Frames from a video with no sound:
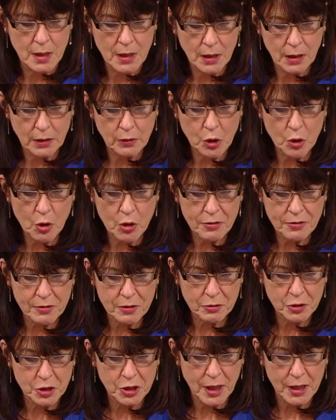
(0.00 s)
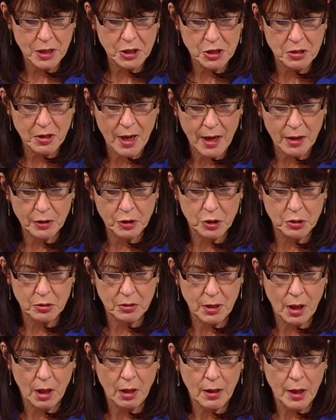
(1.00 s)
And the author tried to argue
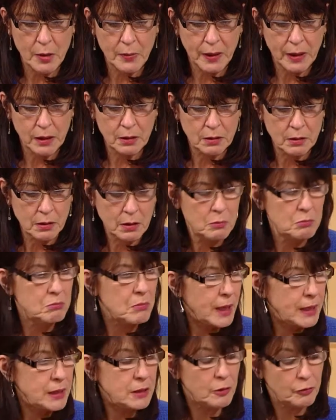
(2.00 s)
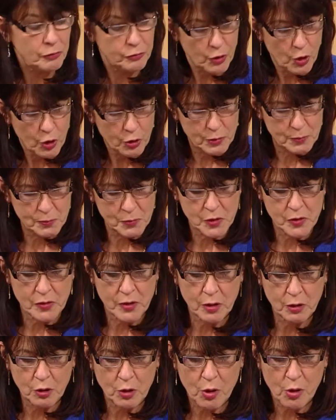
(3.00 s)
that allowing minor forms
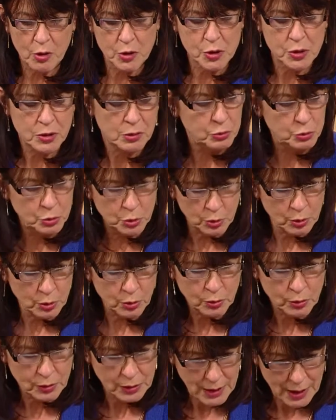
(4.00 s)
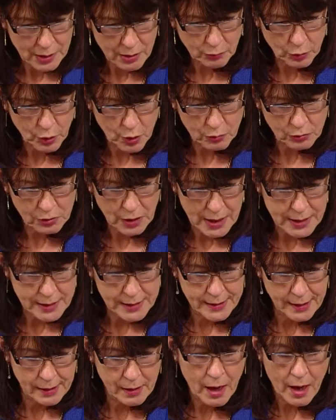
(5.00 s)
that cause no
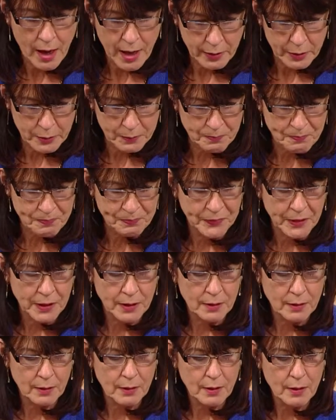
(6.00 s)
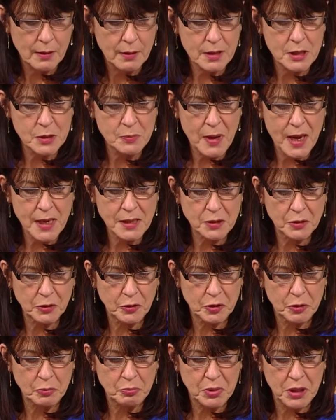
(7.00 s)
long-lasting harm is better
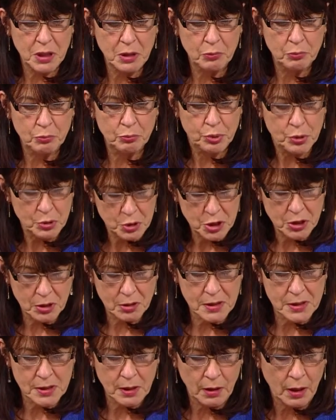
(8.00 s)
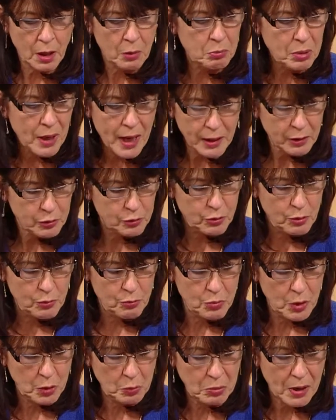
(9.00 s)
than being butchered in a back
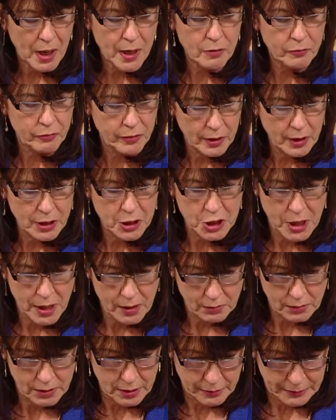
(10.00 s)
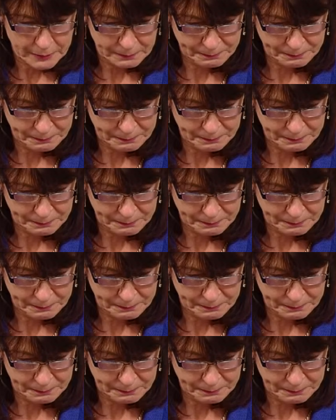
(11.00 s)
room by a village elder.